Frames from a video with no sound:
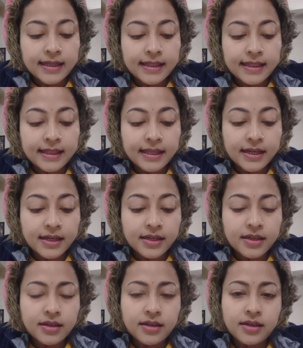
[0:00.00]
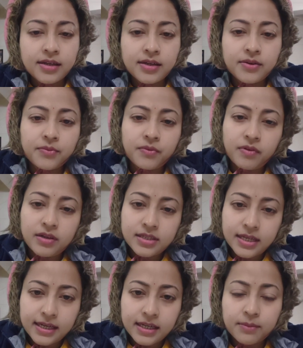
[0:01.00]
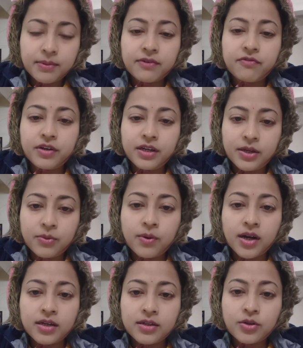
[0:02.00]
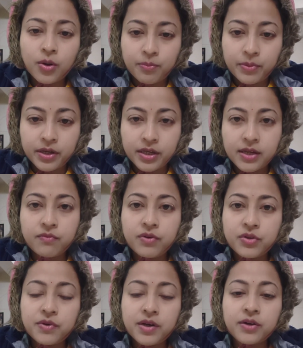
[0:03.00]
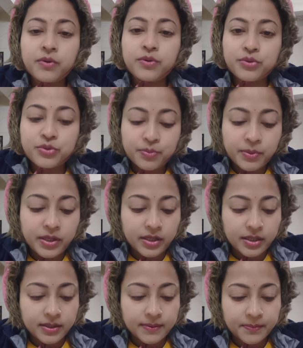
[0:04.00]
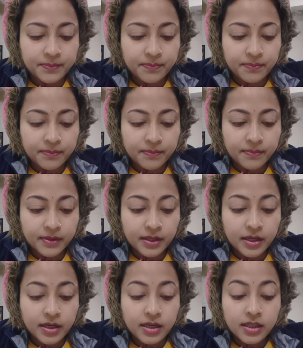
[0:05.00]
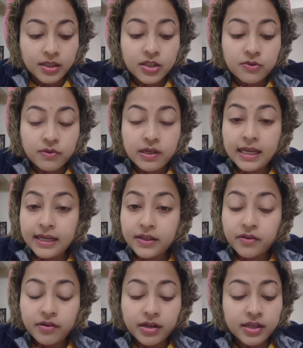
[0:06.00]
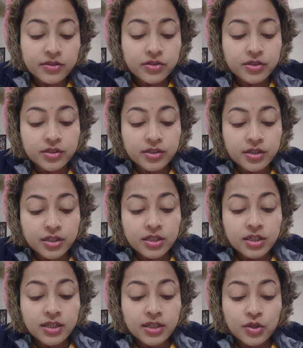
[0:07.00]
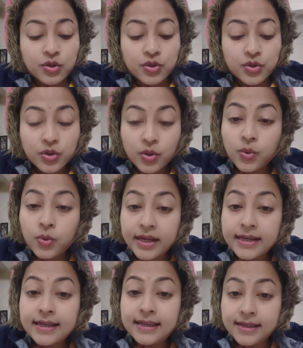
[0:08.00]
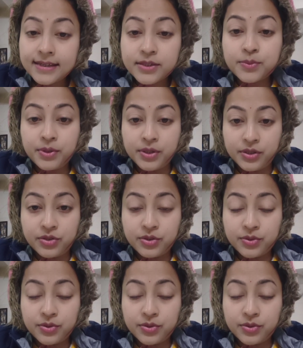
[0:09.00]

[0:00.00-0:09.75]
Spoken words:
Then we will take up every day one topic in which we are going to speak. This will encourage slow and clear speech.